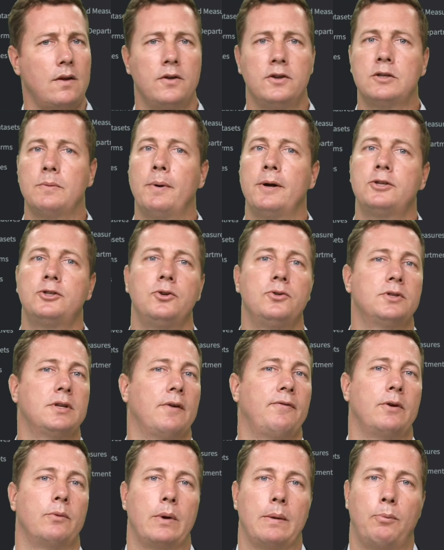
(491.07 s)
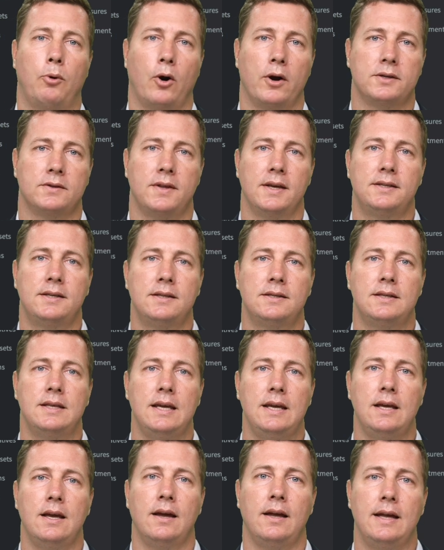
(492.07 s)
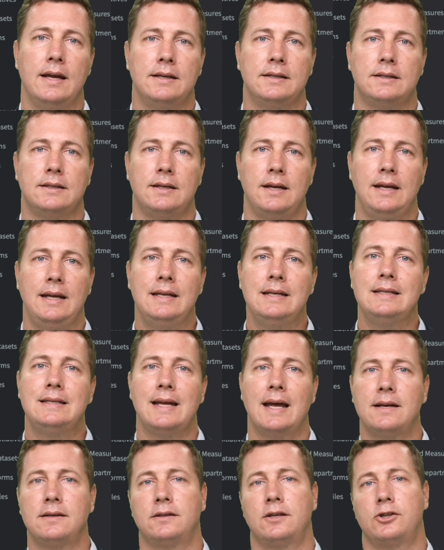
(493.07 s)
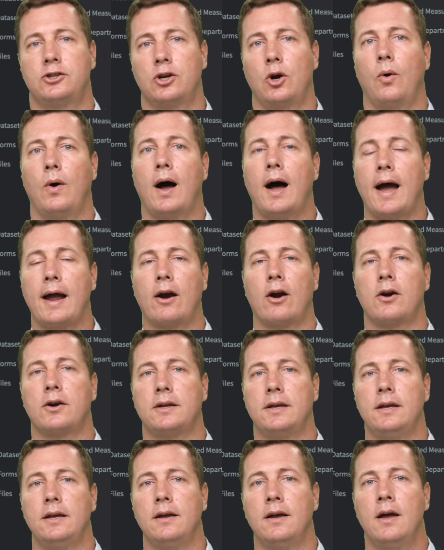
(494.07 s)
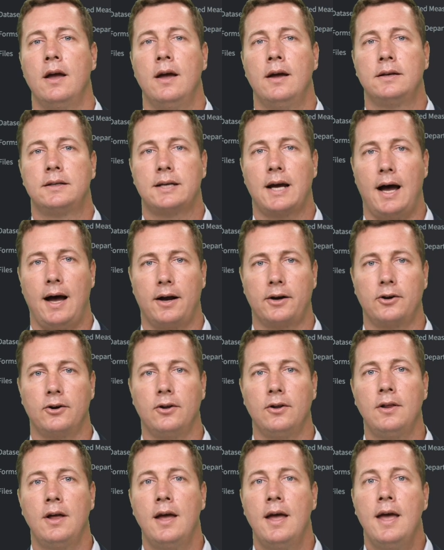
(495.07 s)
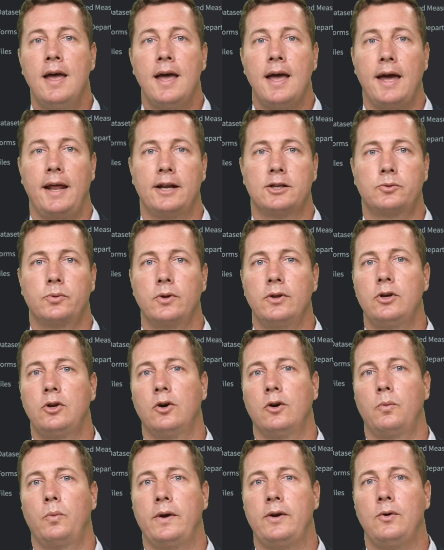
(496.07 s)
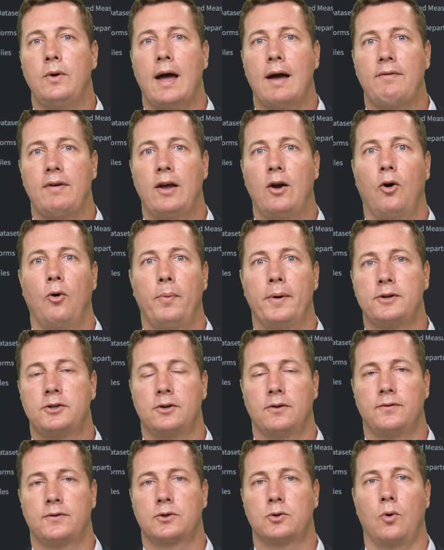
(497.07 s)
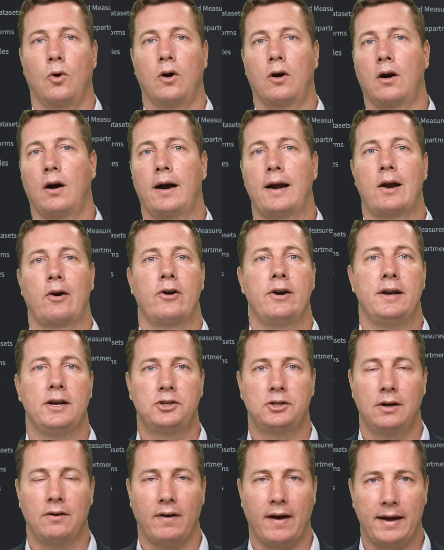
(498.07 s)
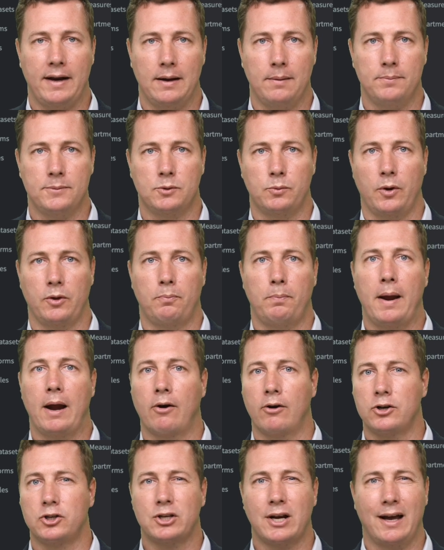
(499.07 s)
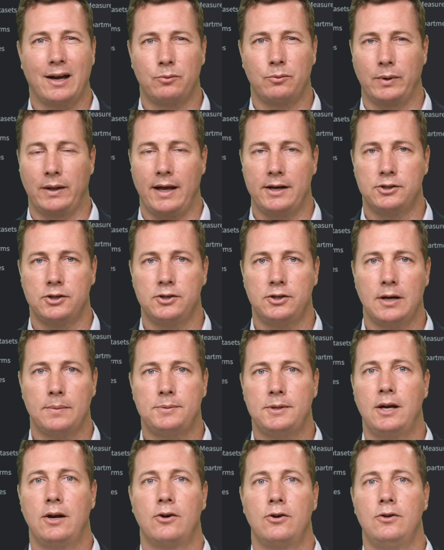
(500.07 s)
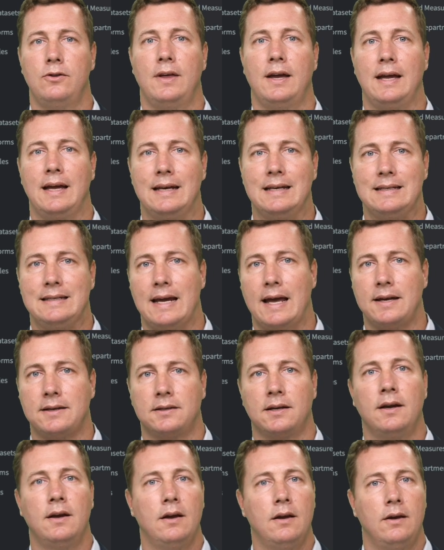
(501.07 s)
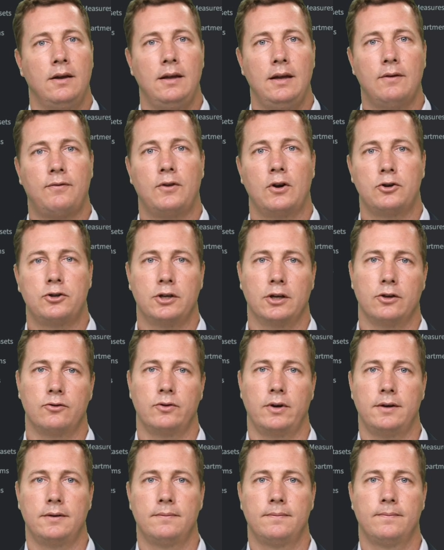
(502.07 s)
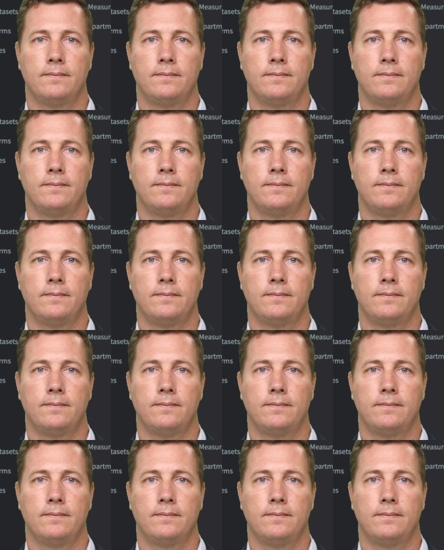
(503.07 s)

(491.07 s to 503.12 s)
There's a bunch of new stuff in reports. This is the indent to show hierarchy toggle, and it's really good when you have a whole bunch of scorecard or initiative items with parent-child relationships. Here they indent if they're children.